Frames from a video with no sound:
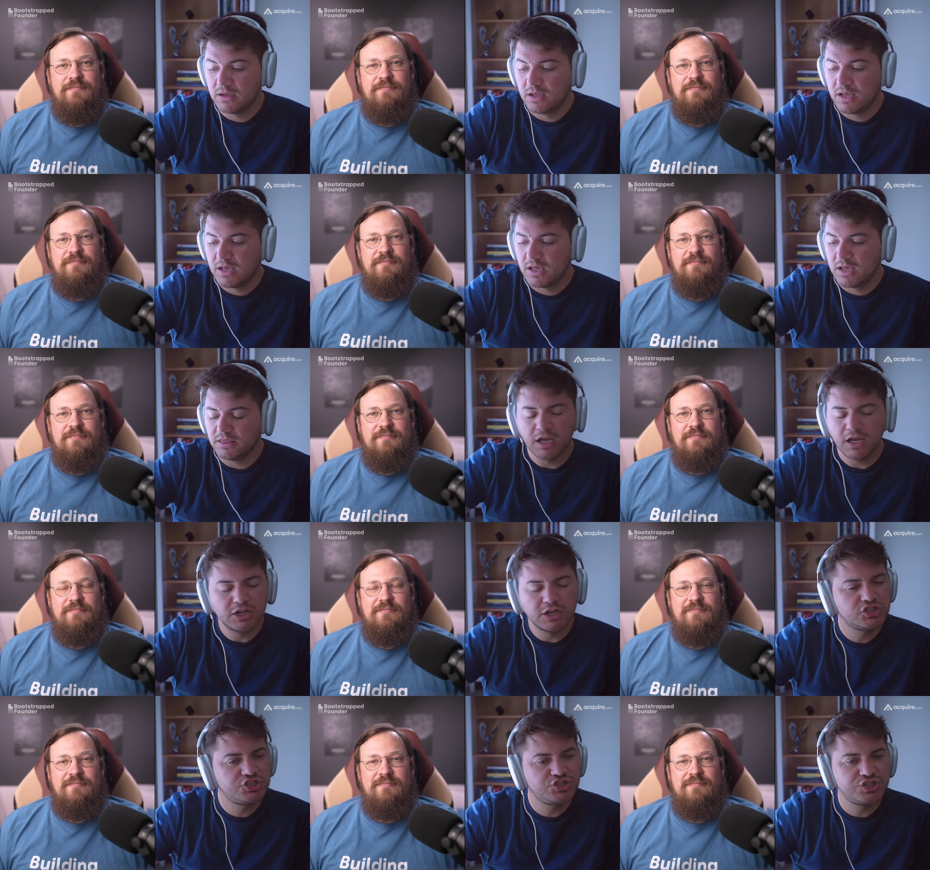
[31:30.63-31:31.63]
Speaker 1: there's
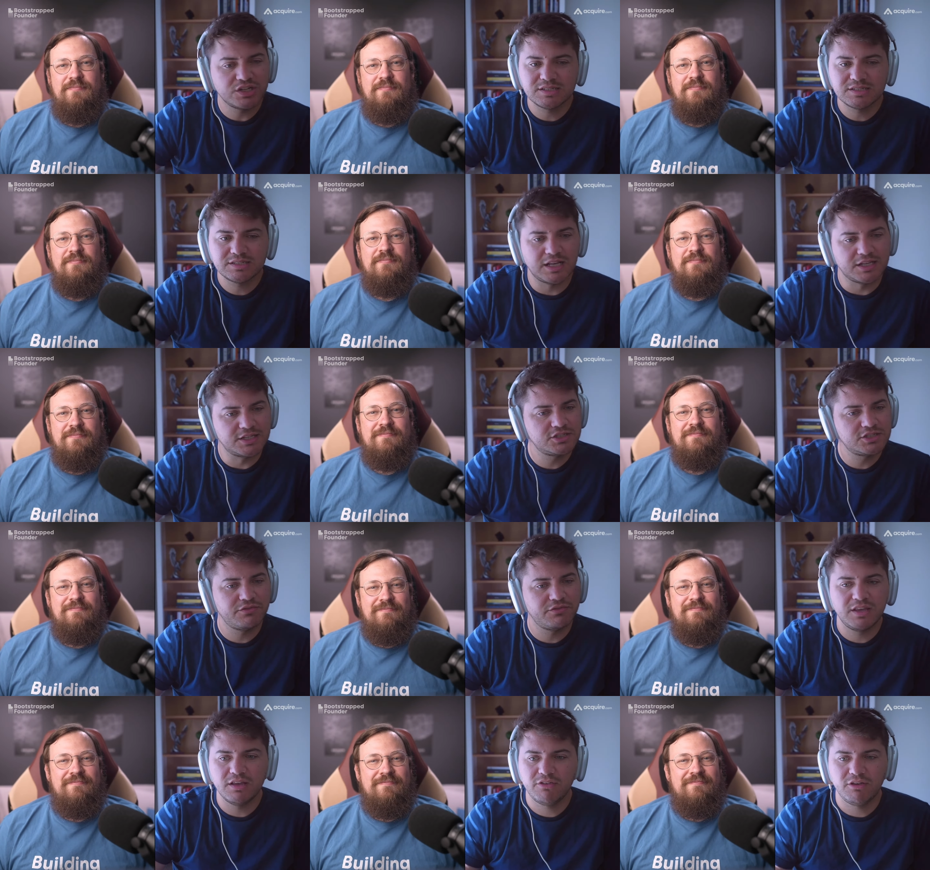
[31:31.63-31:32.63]
just a sense of
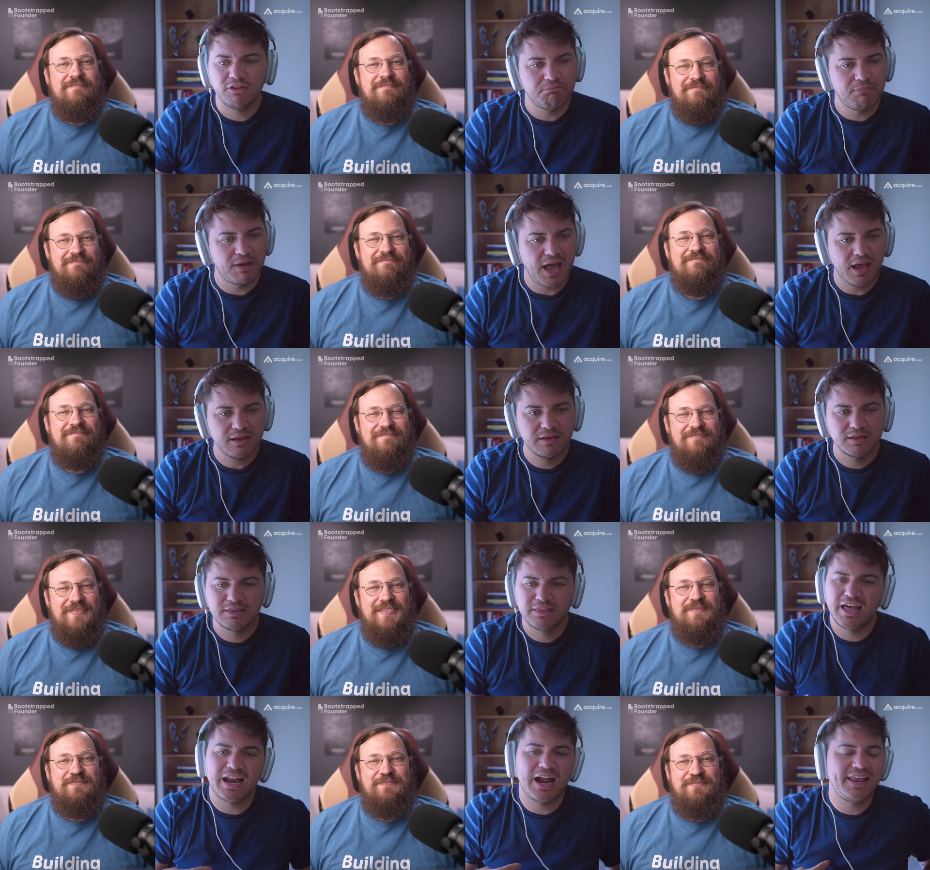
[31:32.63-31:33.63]
giving back
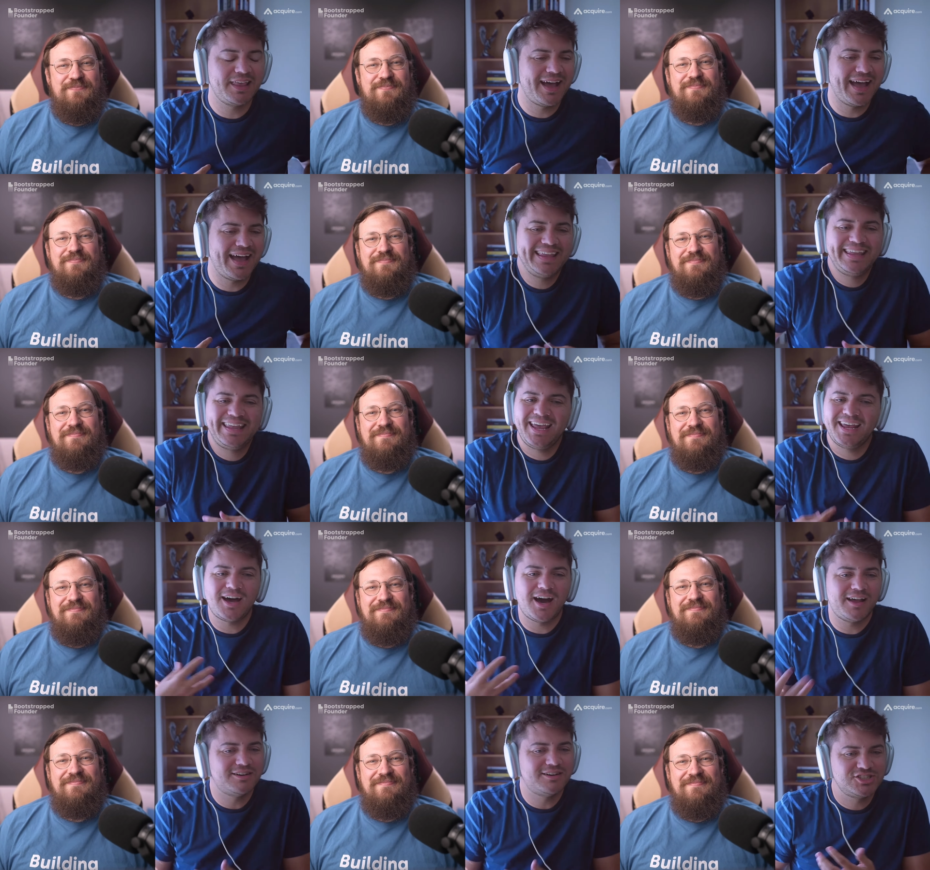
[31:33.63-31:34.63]
that I, I cannot
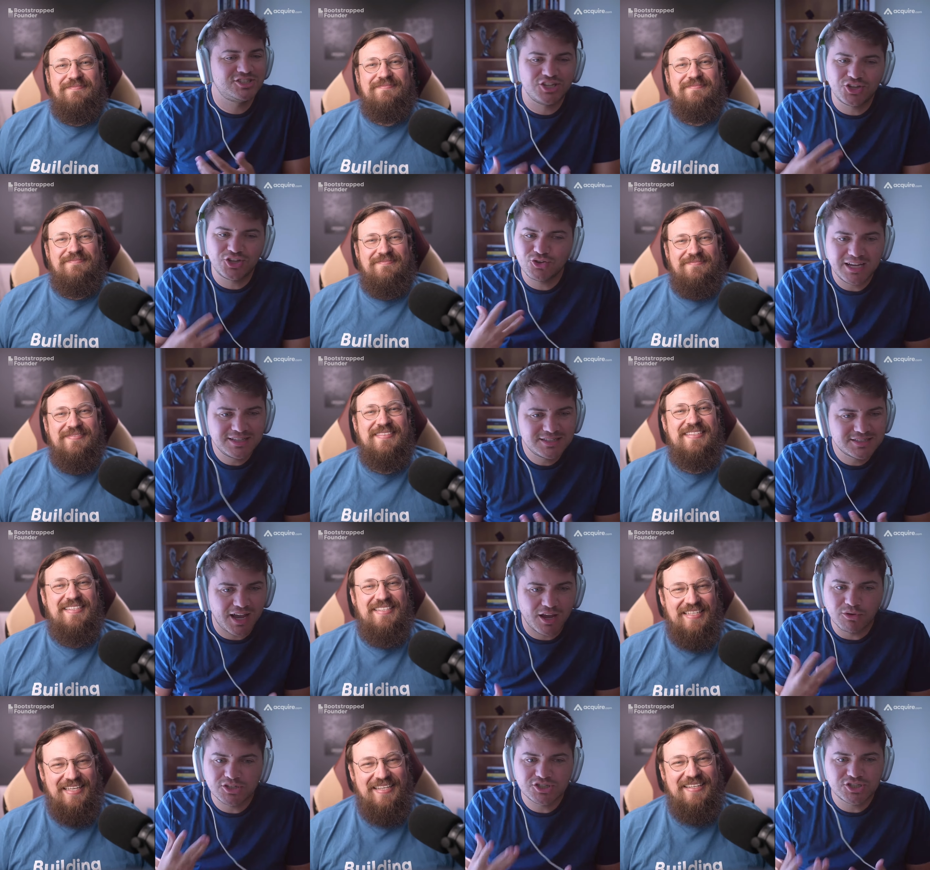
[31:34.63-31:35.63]
articulate. I
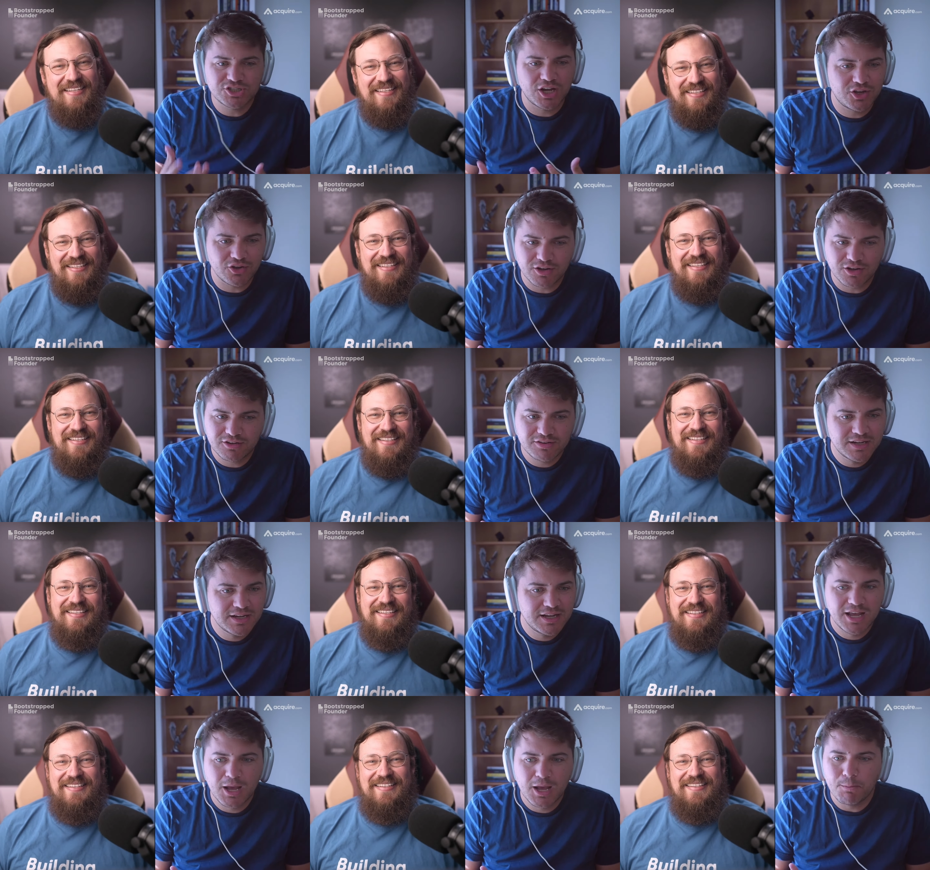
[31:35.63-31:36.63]
wish I could.
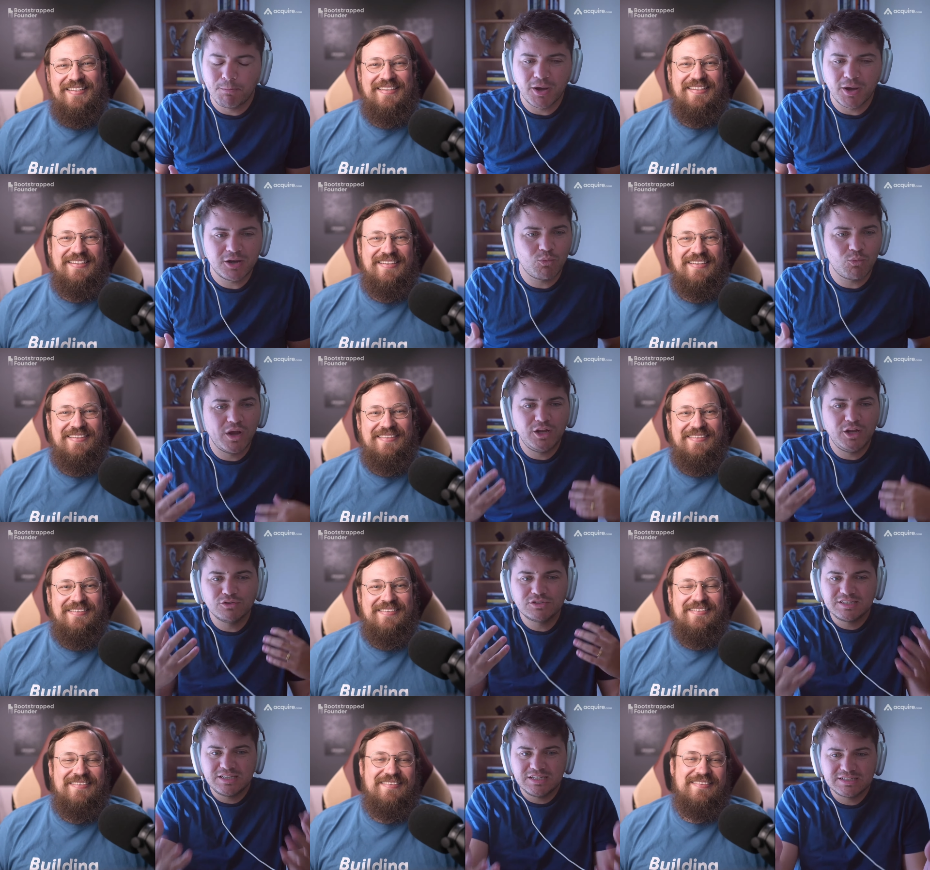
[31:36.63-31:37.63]
But when you
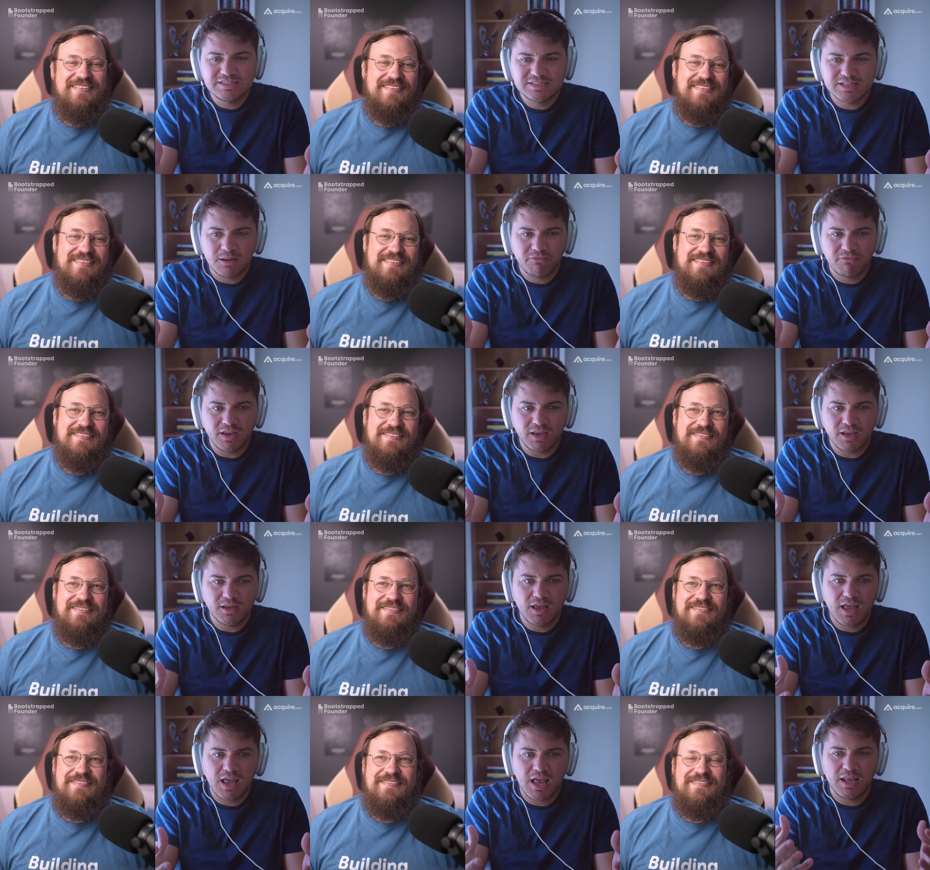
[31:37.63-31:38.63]
see something
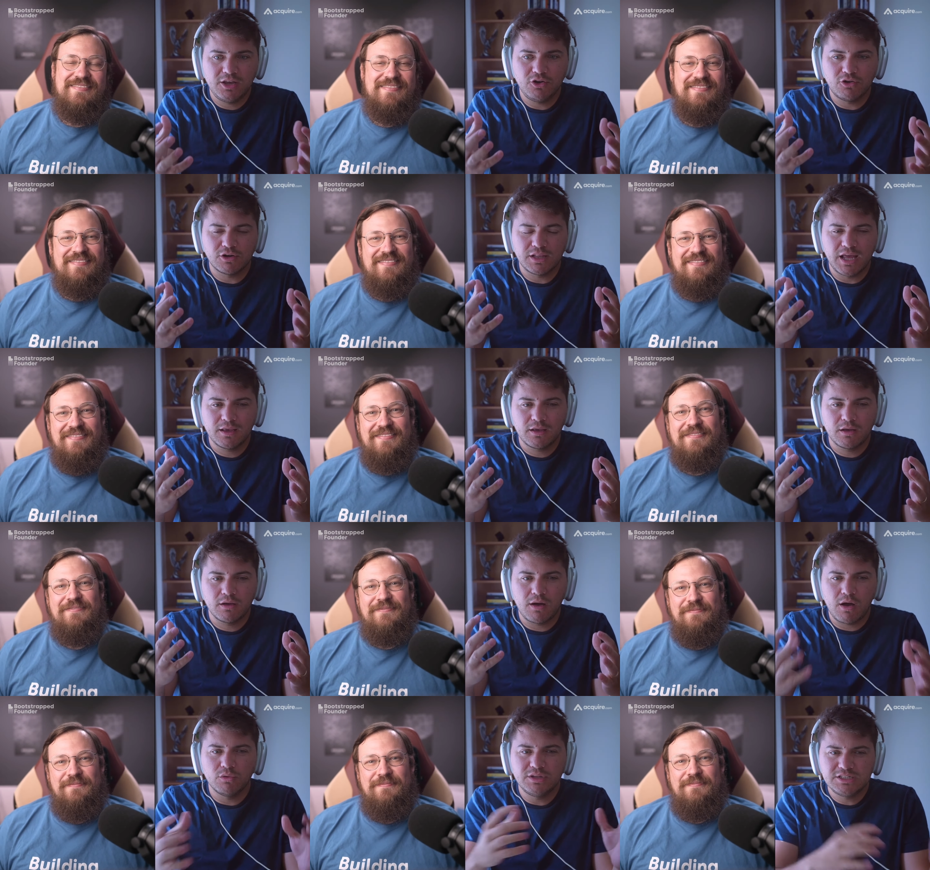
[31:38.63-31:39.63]
and you're like, oh,
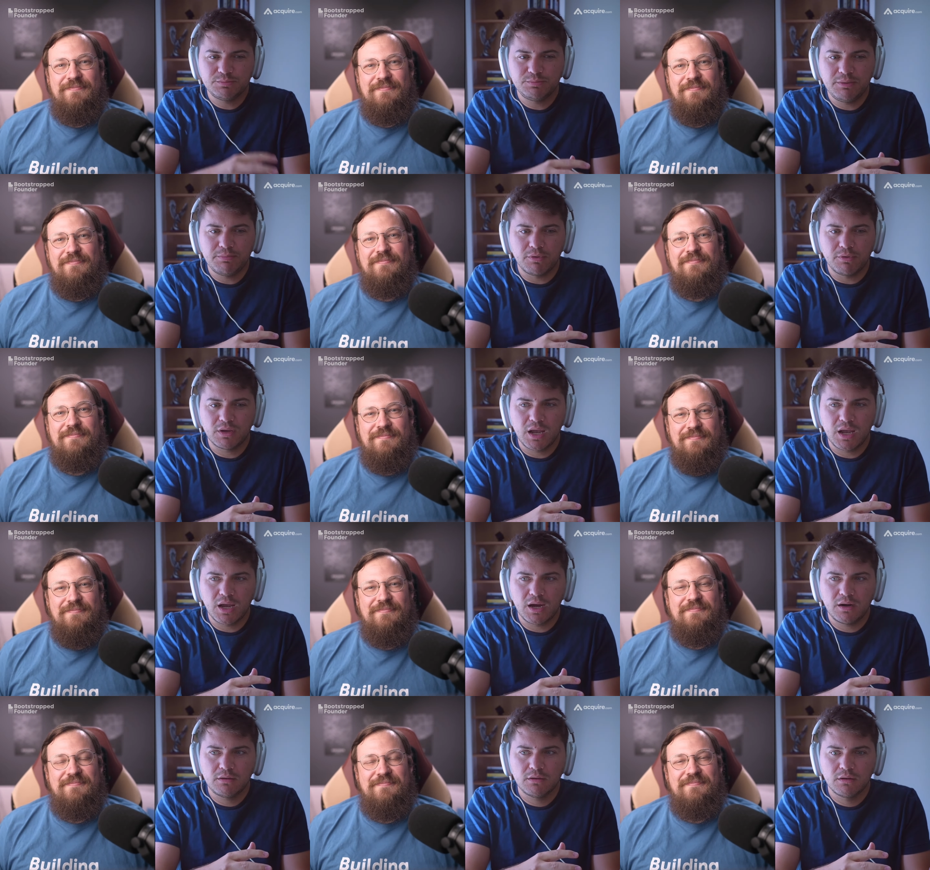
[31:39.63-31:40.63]
these people care.